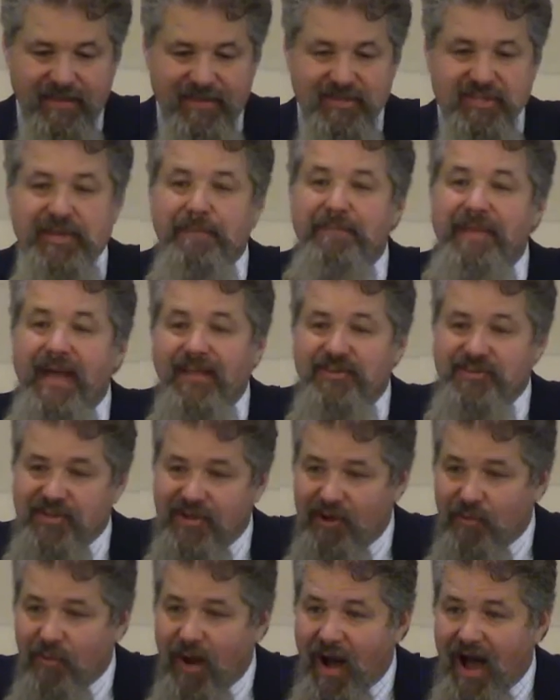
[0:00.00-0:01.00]
submit
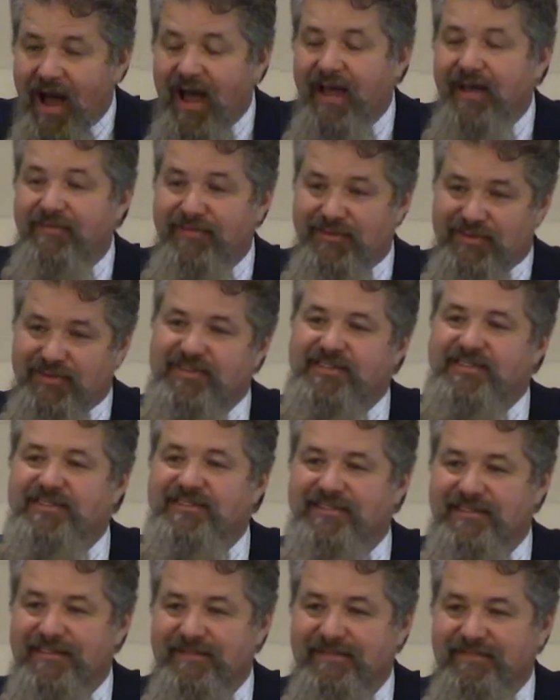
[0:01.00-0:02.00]
to your
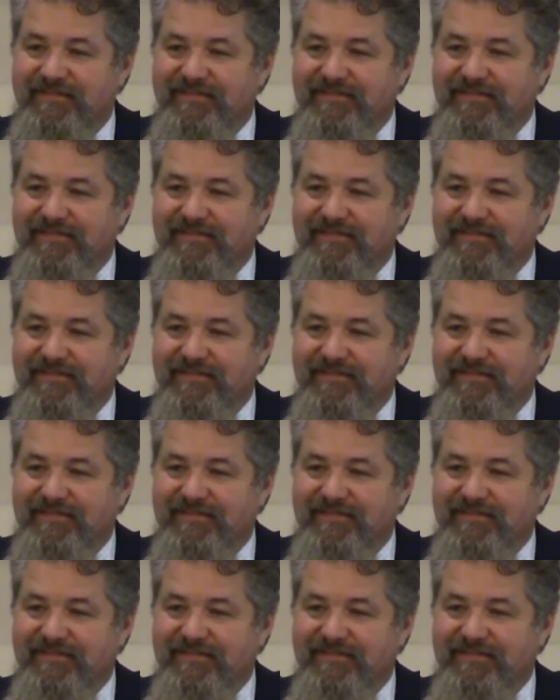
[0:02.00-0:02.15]
wives.